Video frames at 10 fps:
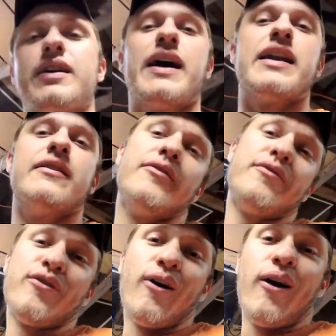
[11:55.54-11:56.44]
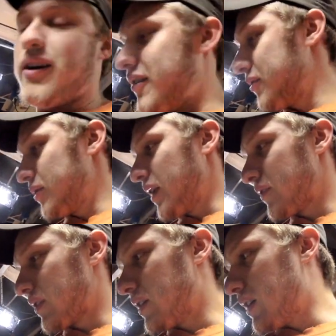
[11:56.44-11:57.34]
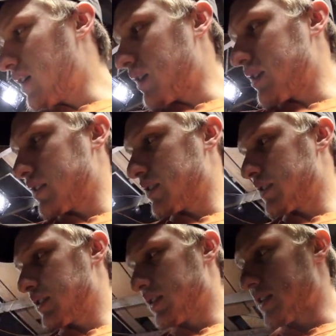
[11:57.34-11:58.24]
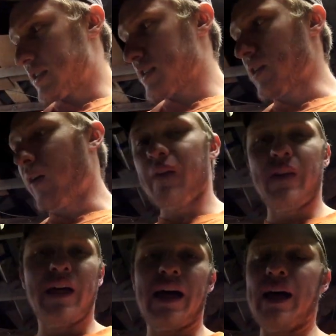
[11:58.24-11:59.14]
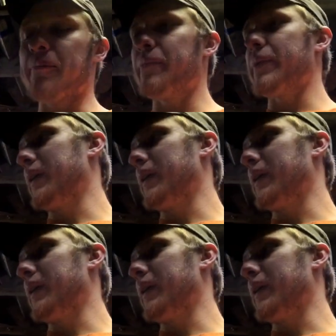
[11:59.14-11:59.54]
Kind of a flaw of whoever installed that,